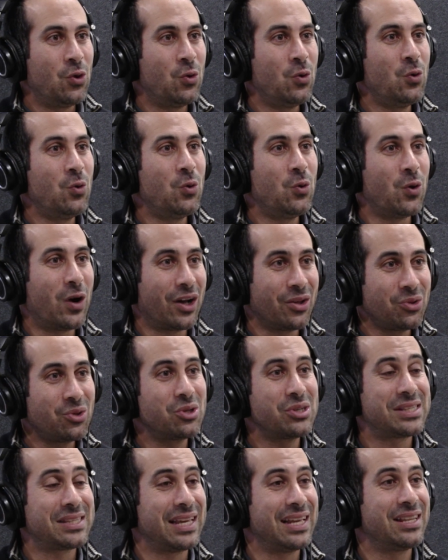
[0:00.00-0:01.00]
who
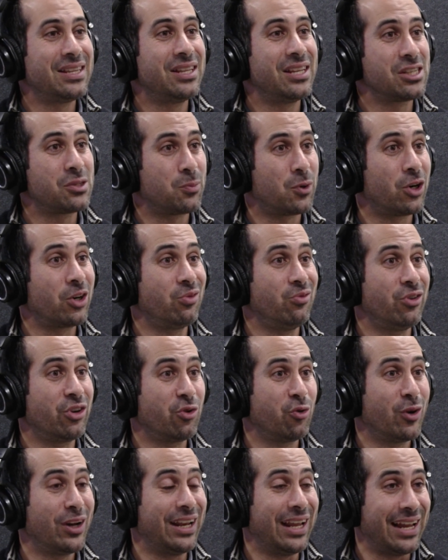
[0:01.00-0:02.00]
understand this part
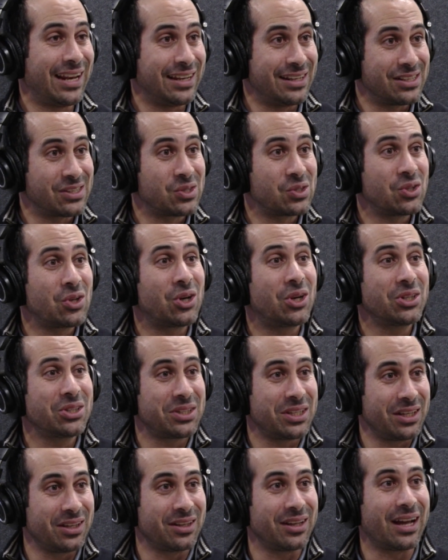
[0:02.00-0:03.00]
very well and
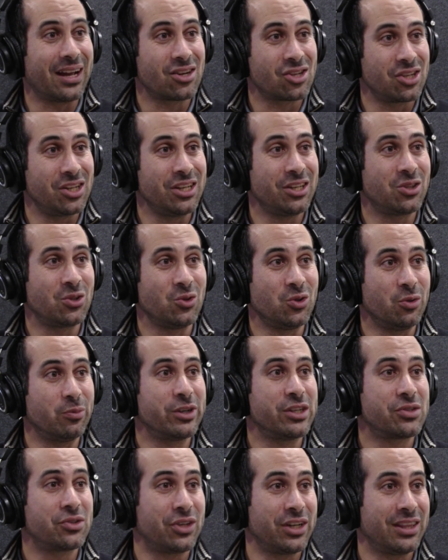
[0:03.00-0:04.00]
starting actually to
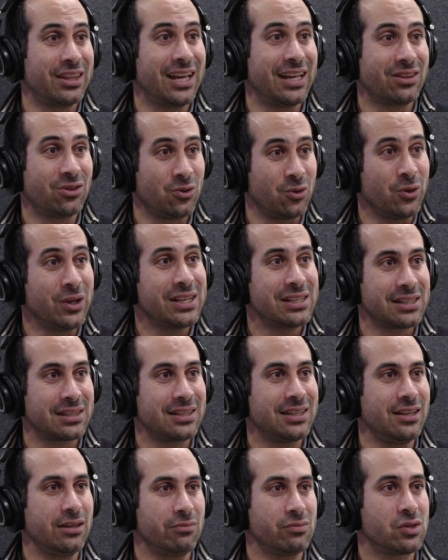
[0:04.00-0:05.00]
demonstrate that to his
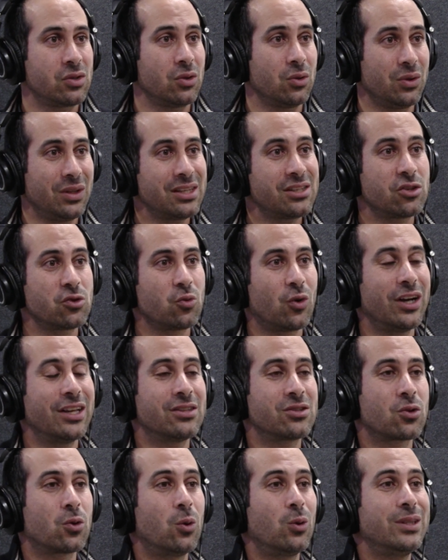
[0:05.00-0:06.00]
team. So this is why
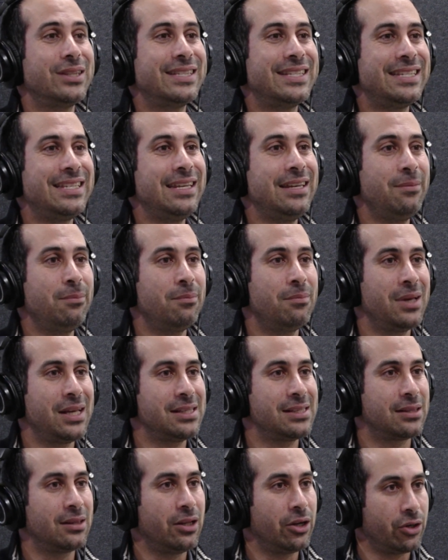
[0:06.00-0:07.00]
it's called
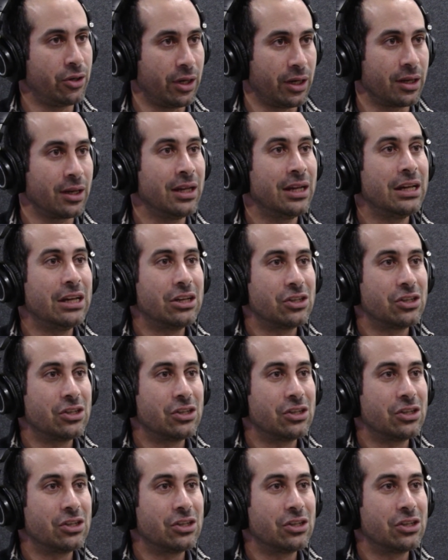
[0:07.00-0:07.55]
team-based learning.